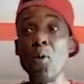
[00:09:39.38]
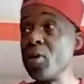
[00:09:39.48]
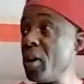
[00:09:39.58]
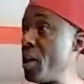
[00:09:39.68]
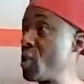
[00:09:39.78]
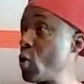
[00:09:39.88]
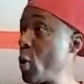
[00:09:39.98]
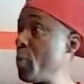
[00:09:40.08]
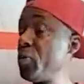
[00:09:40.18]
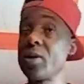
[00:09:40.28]
Burro there, he has
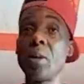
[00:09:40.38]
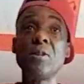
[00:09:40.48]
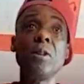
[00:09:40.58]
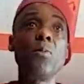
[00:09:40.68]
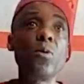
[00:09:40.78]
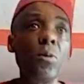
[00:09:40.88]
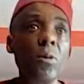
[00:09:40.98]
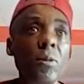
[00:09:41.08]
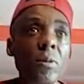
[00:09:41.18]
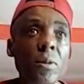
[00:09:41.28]
scoping face gonna say,
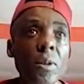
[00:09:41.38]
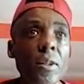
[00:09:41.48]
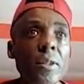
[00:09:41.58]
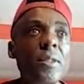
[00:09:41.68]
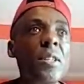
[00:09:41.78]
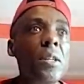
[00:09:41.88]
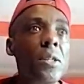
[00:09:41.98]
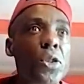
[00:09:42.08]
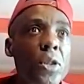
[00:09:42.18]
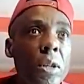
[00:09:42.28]
Borough,
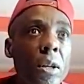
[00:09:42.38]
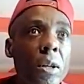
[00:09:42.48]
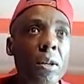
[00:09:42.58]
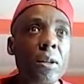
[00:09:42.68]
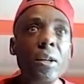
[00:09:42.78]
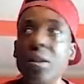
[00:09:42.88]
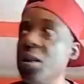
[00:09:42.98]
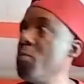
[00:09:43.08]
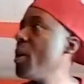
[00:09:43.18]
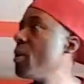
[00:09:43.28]
DJ
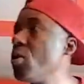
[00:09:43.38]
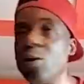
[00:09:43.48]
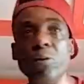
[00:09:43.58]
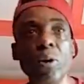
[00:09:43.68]
the man love